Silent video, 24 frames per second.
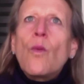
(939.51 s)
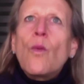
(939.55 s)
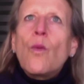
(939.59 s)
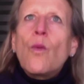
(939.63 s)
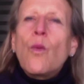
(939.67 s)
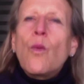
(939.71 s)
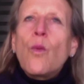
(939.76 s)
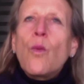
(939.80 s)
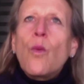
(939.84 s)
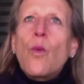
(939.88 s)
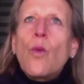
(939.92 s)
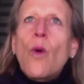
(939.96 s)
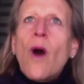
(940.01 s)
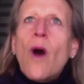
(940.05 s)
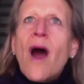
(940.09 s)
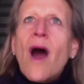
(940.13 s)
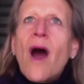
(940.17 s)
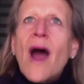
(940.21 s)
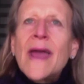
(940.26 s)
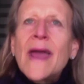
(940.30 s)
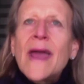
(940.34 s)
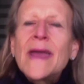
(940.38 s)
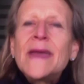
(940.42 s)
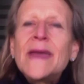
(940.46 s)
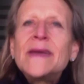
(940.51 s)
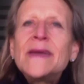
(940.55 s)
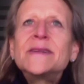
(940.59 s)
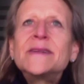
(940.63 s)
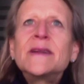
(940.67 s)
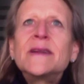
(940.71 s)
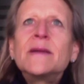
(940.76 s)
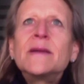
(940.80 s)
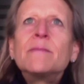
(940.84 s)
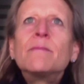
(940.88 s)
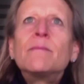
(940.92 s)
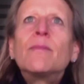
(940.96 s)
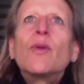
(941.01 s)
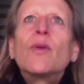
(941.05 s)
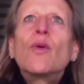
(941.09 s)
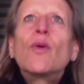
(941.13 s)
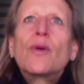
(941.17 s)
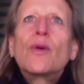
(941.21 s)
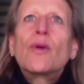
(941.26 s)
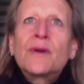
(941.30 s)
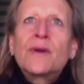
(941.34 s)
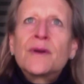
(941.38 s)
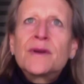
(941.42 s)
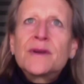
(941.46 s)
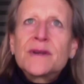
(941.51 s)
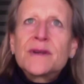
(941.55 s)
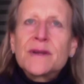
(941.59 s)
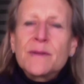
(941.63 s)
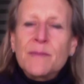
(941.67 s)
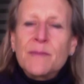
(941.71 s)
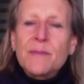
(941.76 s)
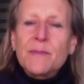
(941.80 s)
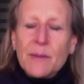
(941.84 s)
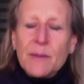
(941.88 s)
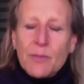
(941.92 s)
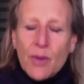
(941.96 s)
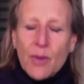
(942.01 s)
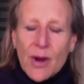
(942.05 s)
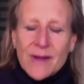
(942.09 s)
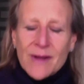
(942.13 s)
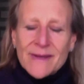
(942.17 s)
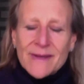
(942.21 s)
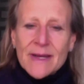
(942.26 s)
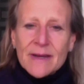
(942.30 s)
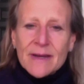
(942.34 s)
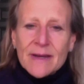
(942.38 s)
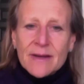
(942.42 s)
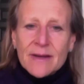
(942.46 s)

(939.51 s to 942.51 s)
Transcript: why is it important to be present?